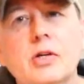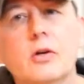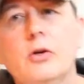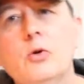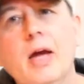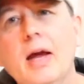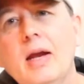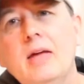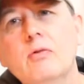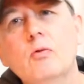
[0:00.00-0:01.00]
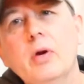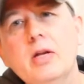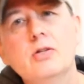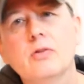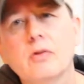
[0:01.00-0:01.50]
here, you can't even
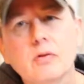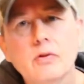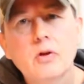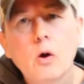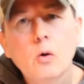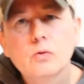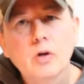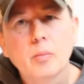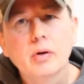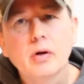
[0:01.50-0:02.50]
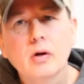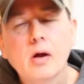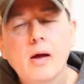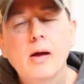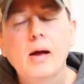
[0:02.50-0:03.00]
reach the notes up here.
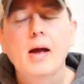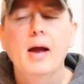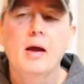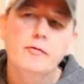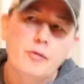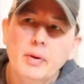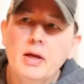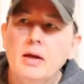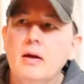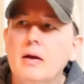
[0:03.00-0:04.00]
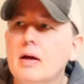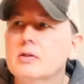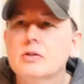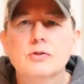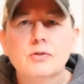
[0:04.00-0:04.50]
And for me, it
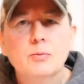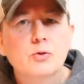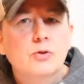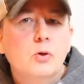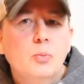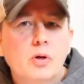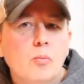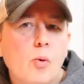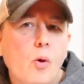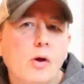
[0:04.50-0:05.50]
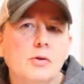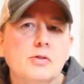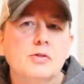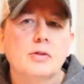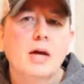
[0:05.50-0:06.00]
just seems stupid and
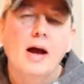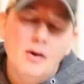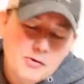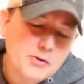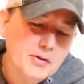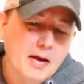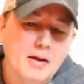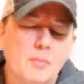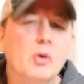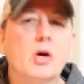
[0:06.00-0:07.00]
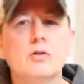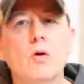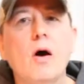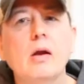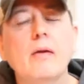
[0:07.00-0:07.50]
pointless. And I understand it because a
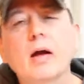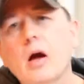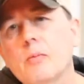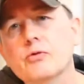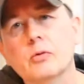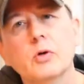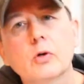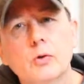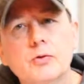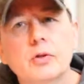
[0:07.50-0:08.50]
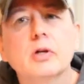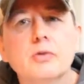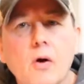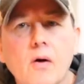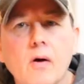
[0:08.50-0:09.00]
lot of that comes from the acoustic
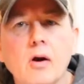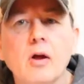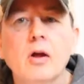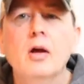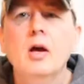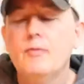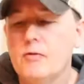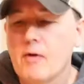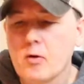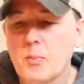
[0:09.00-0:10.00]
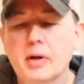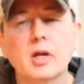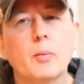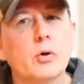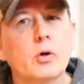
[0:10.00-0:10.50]
guitar. If you've ever picked
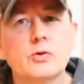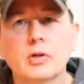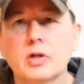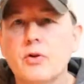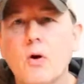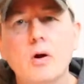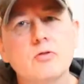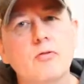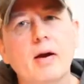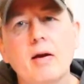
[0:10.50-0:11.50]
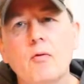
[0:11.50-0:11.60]
up acoustic guitar, it's very